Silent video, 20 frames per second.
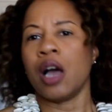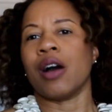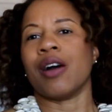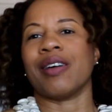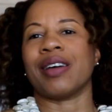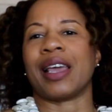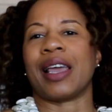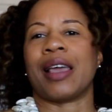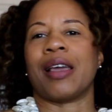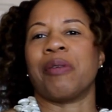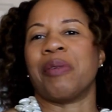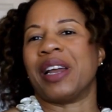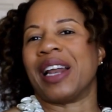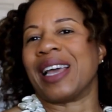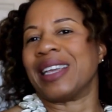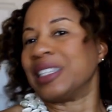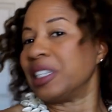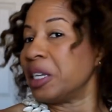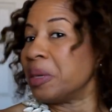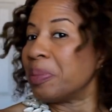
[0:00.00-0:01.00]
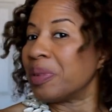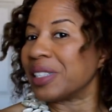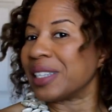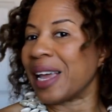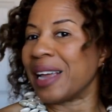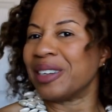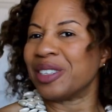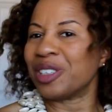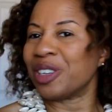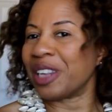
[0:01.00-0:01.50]
Okay, when I see
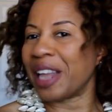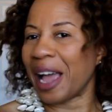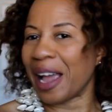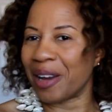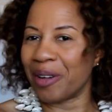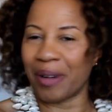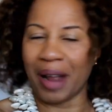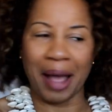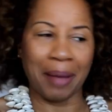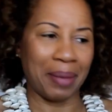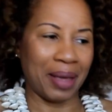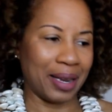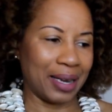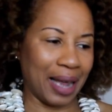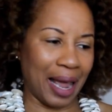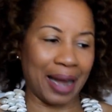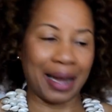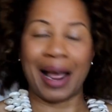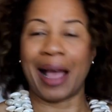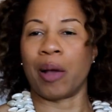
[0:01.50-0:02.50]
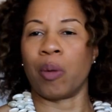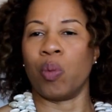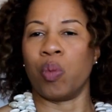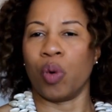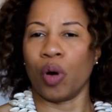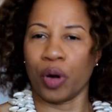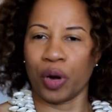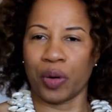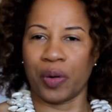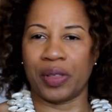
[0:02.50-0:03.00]
potential, I grab it and I
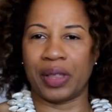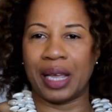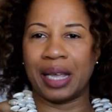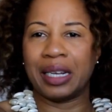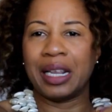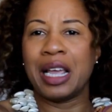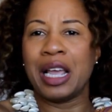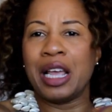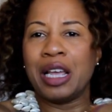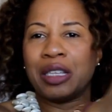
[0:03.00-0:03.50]
work with it.